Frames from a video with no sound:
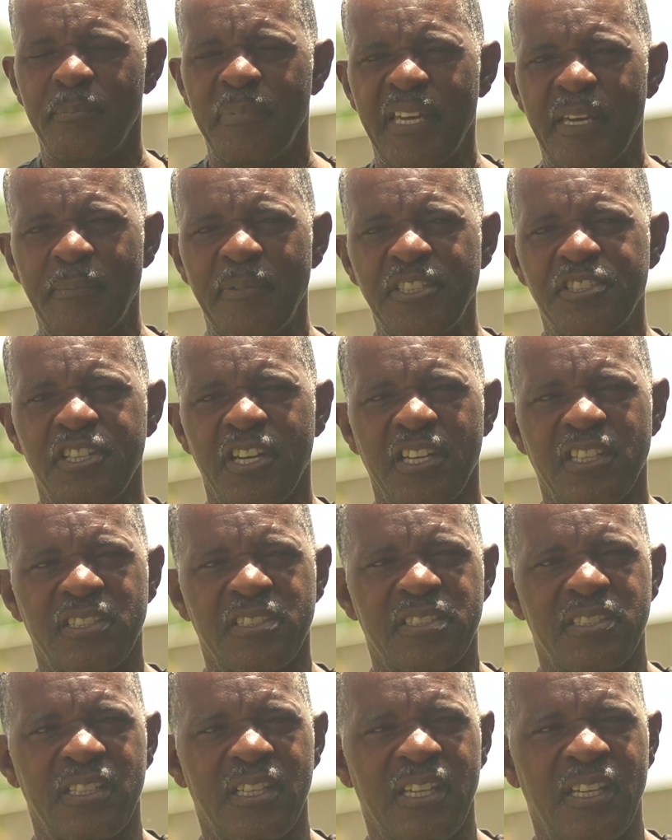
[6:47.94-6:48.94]
baby
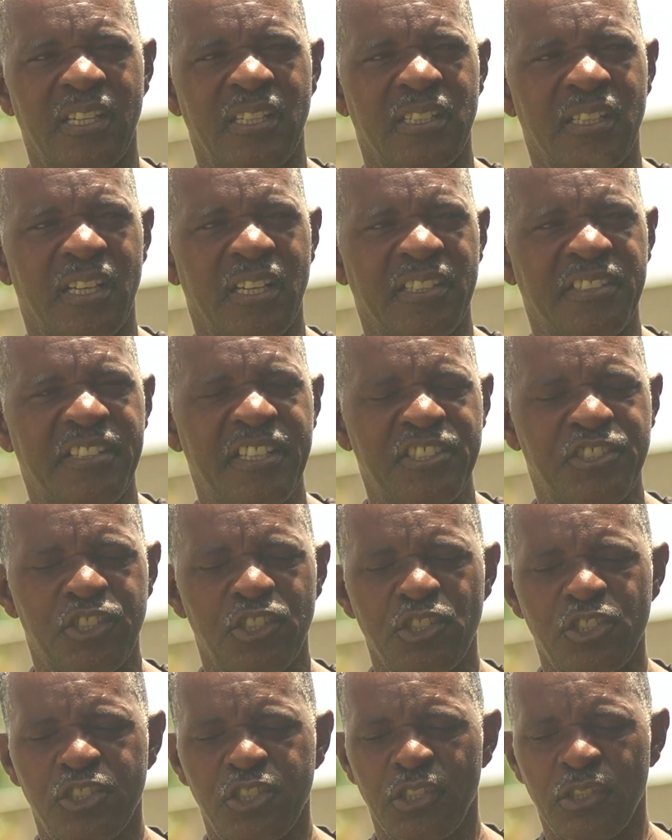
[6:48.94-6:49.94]
chicks, in
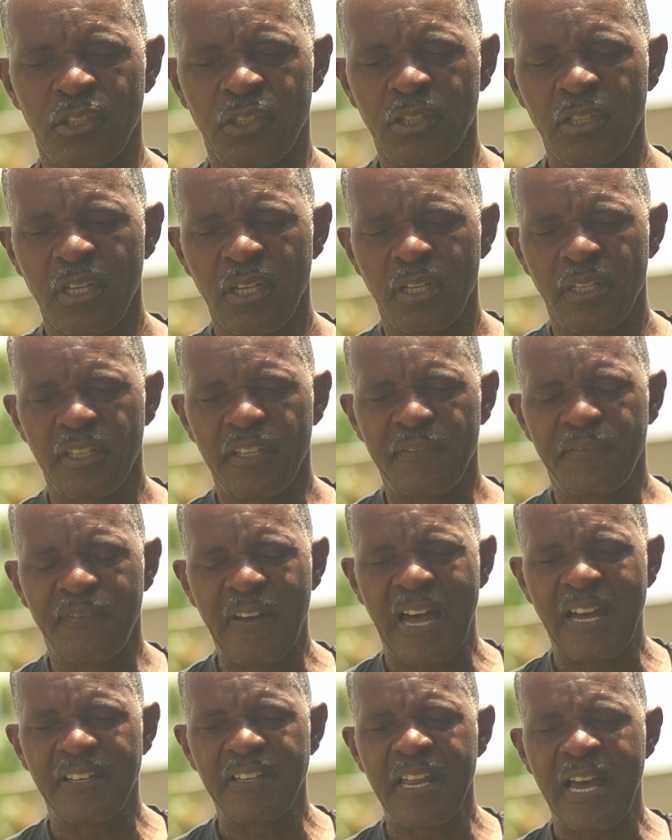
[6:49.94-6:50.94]
addition to the
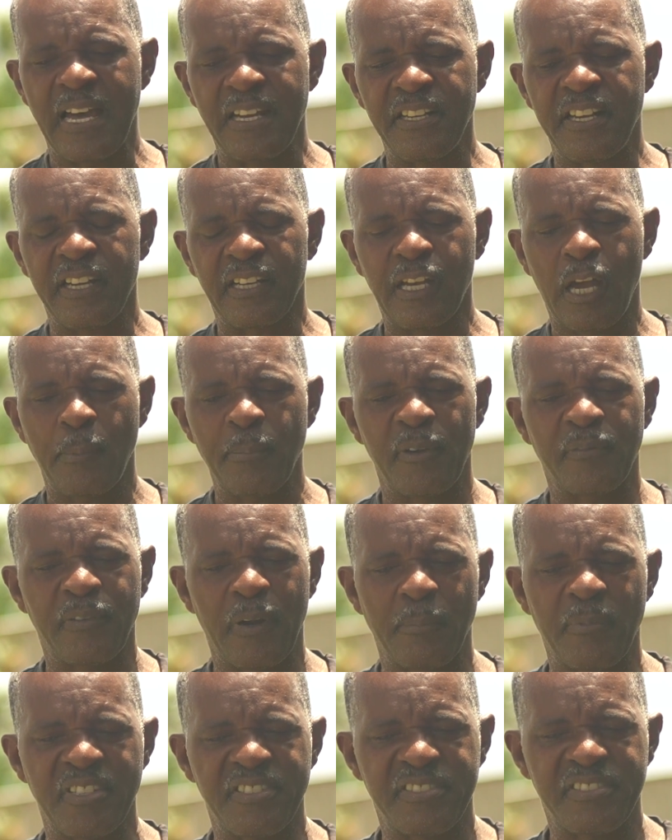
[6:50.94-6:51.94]
fact that they're coming
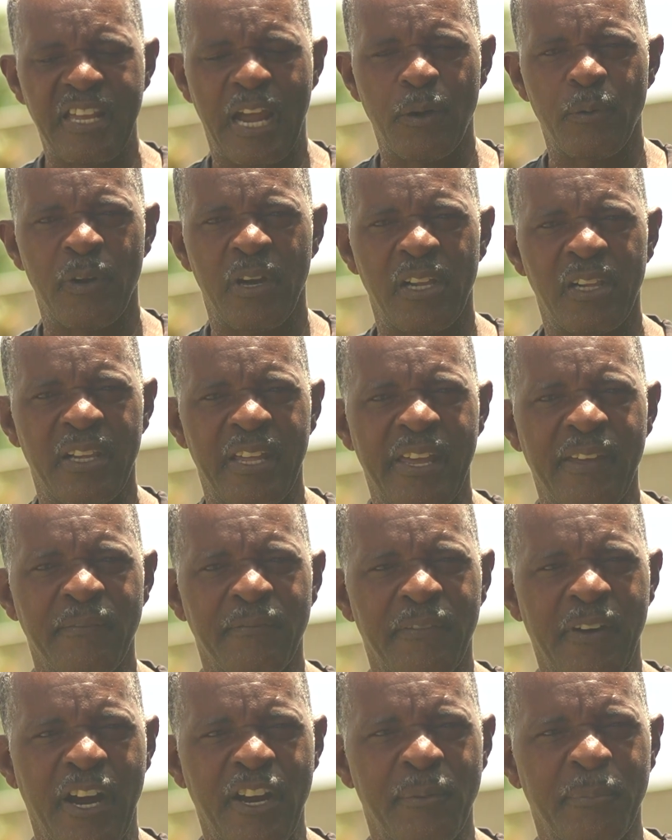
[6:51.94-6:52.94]
from a sterile
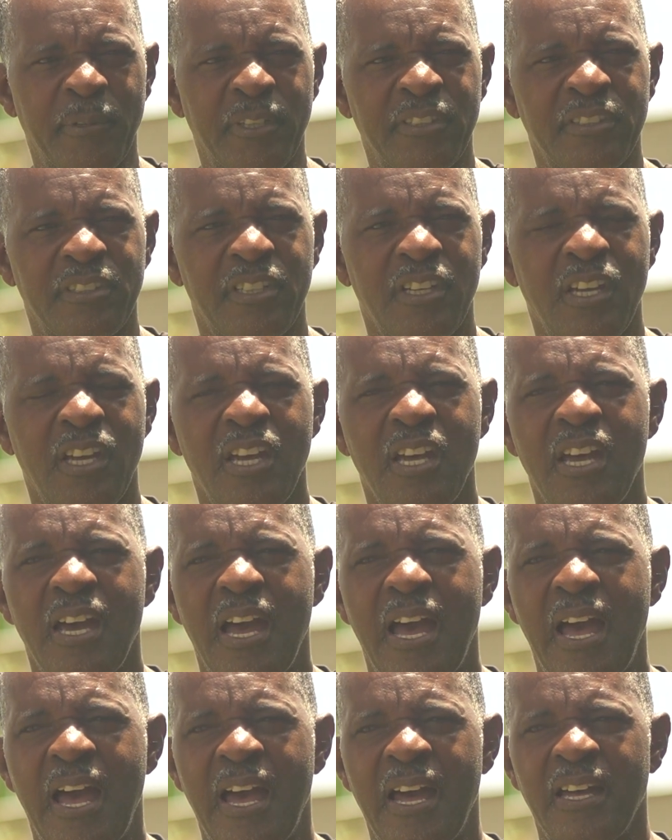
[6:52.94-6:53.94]
environment
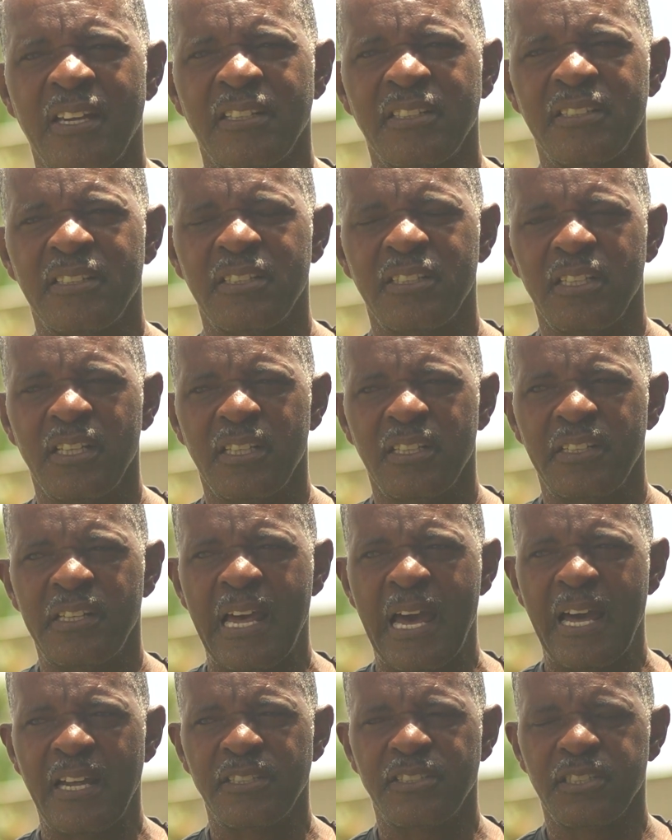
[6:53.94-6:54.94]
and
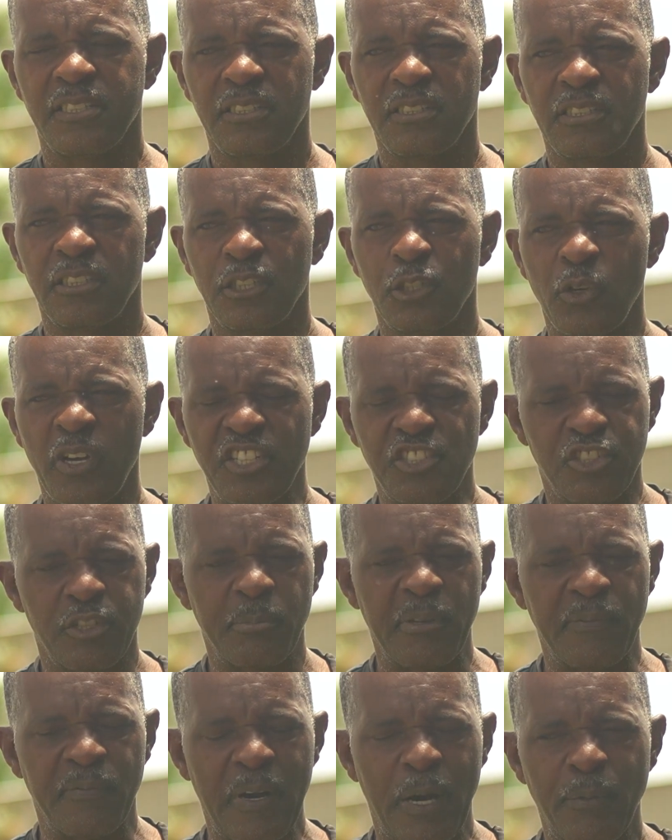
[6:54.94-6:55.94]
that, you know, it should
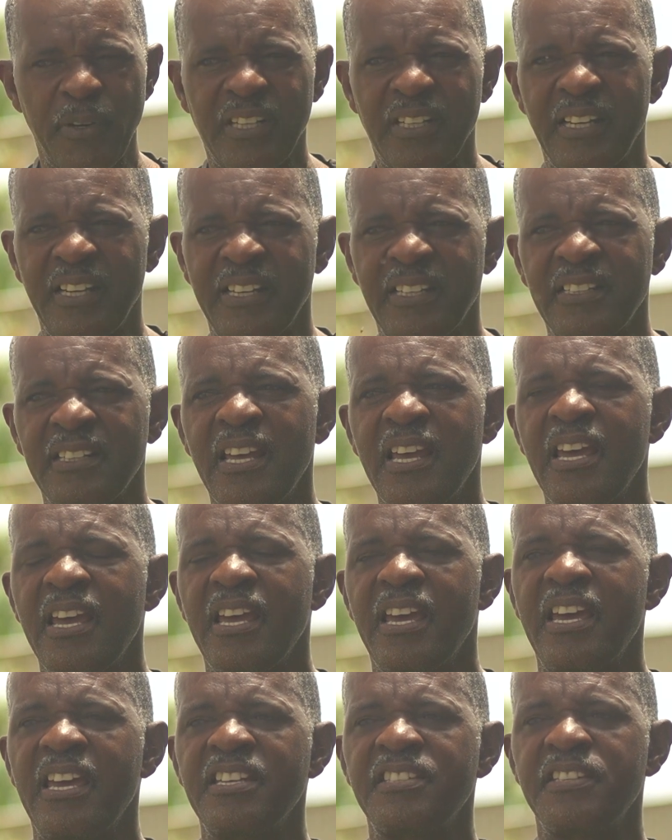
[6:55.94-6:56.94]
be very clean,
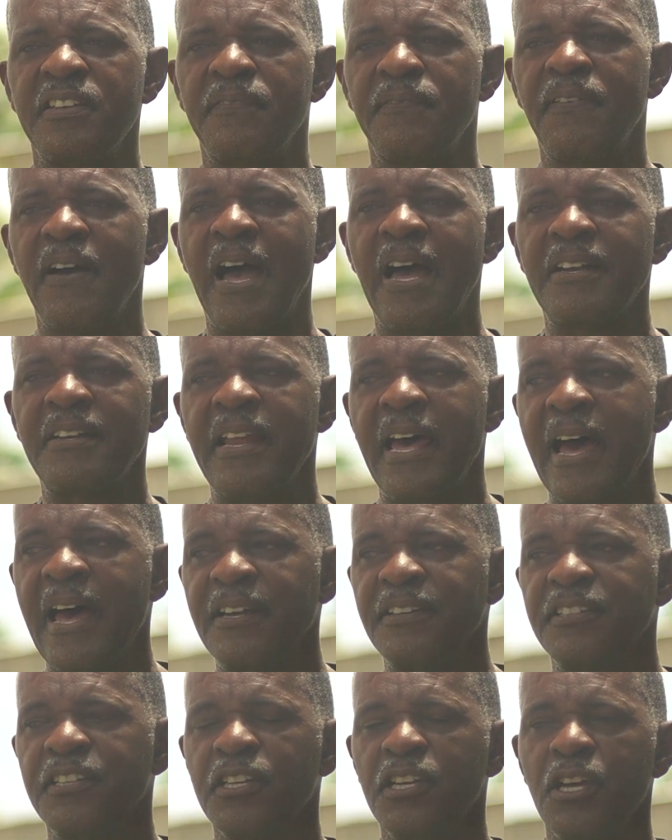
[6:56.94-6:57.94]
is the fact
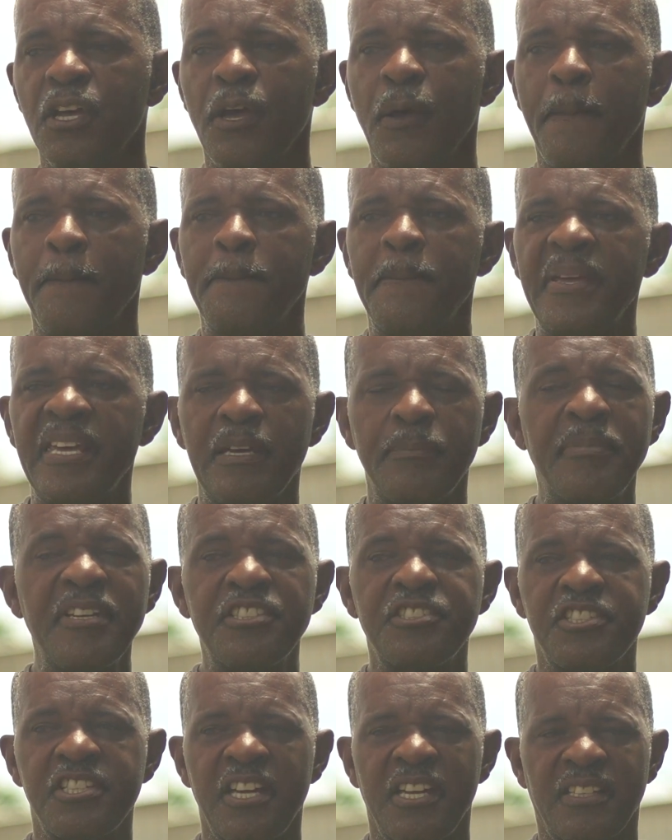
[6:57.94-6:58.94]
that baby
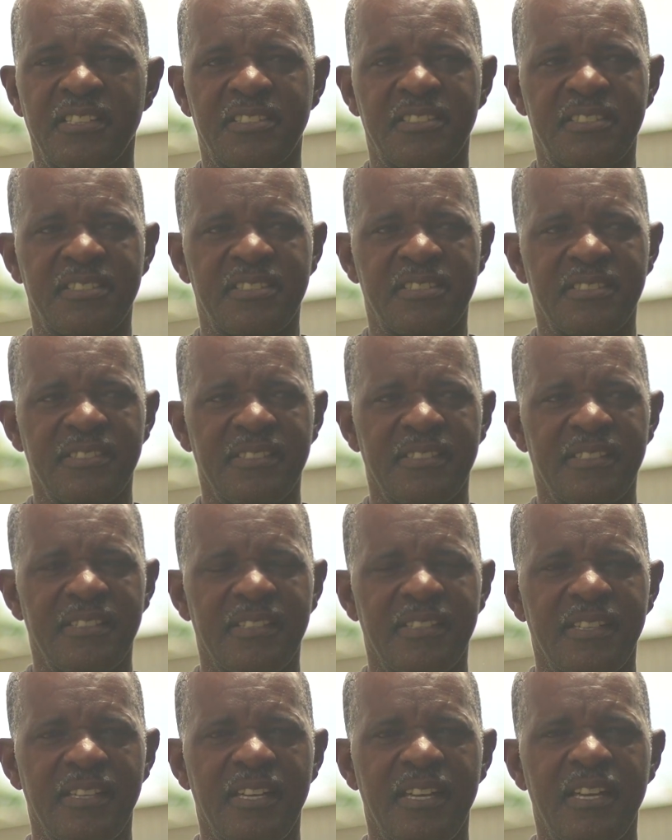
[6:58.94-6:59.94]
chicks
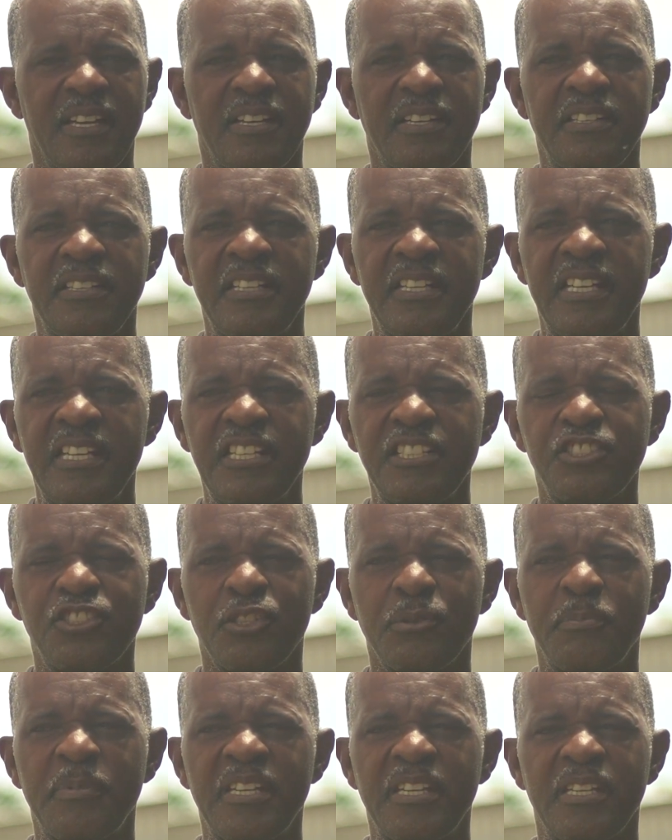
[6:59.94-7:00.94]
need
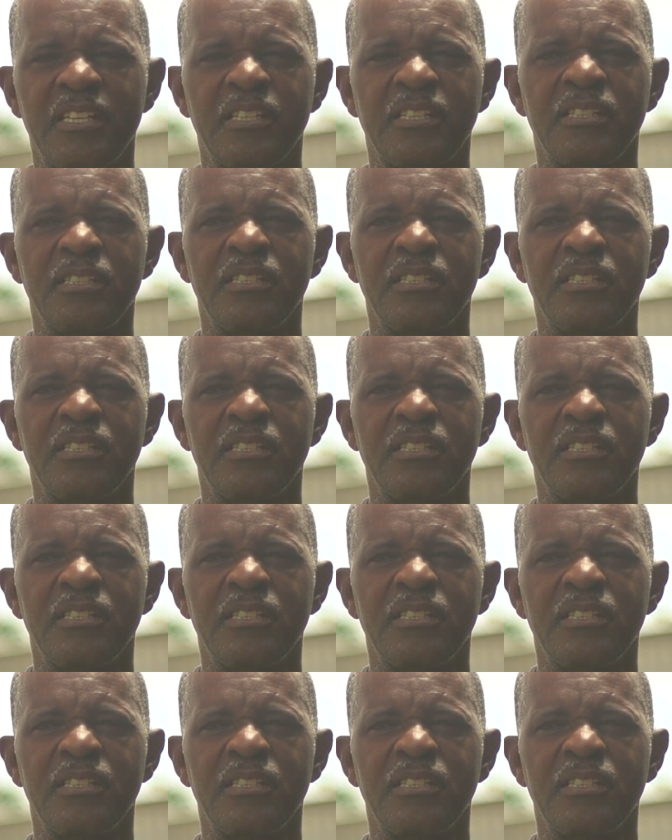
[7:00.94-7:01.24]
to be